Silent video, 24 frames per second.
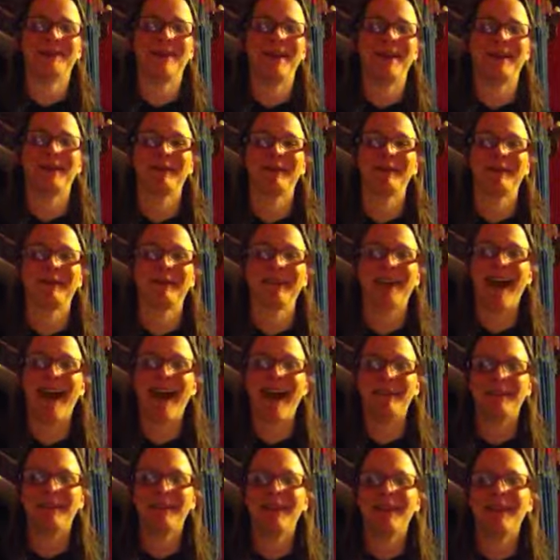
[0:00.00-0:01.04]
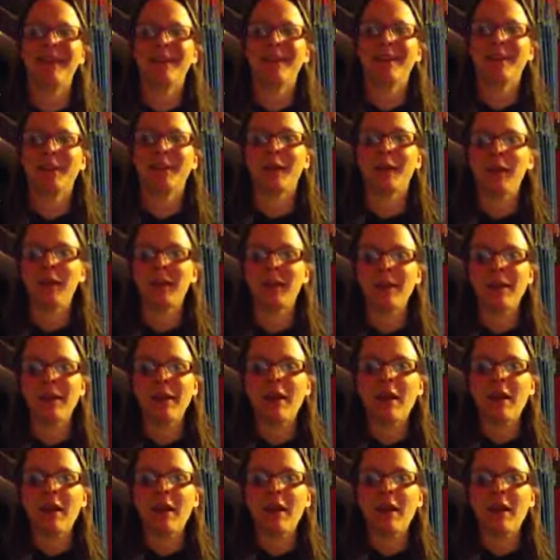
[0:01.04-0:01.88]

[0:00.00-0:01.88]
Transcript: makes me laugh. Sorry.